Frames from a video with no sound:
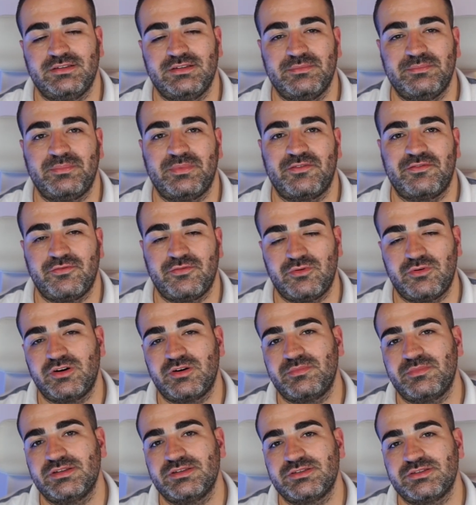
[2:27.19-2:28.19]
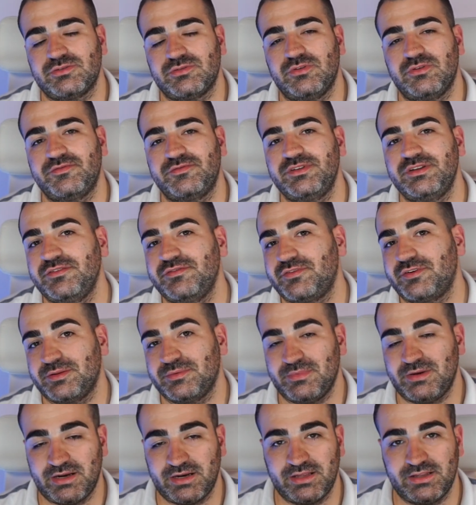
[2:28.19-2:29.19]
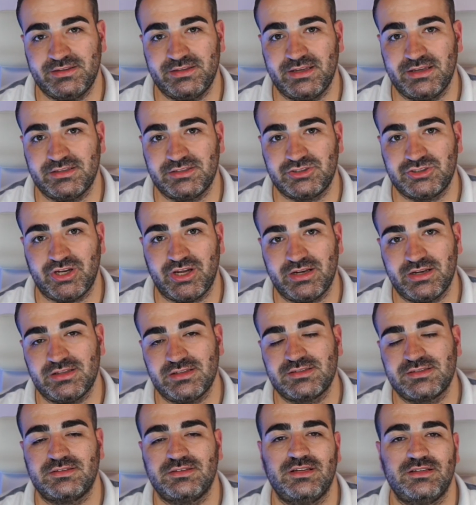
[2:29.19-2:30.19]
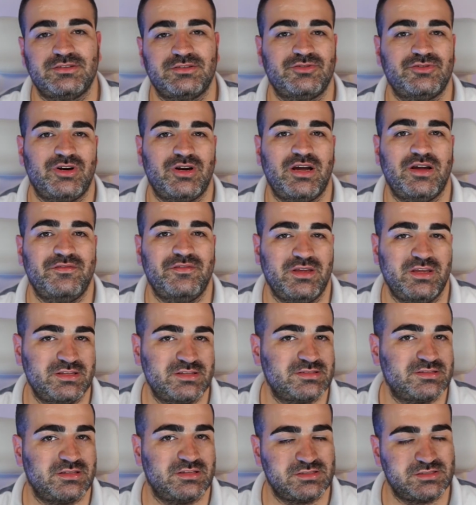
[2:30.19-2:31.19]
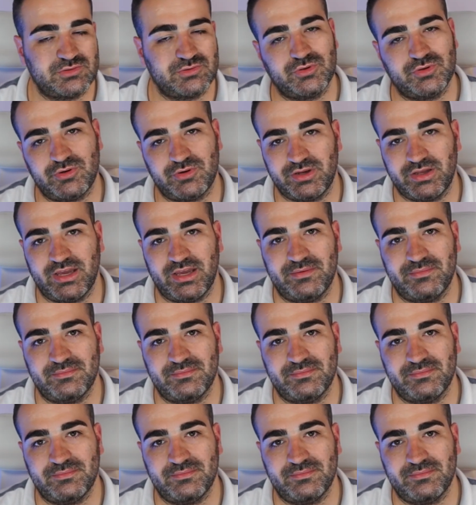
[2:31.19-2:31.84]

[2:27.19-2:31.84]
the performance of different marketing channels that drive installs to your game.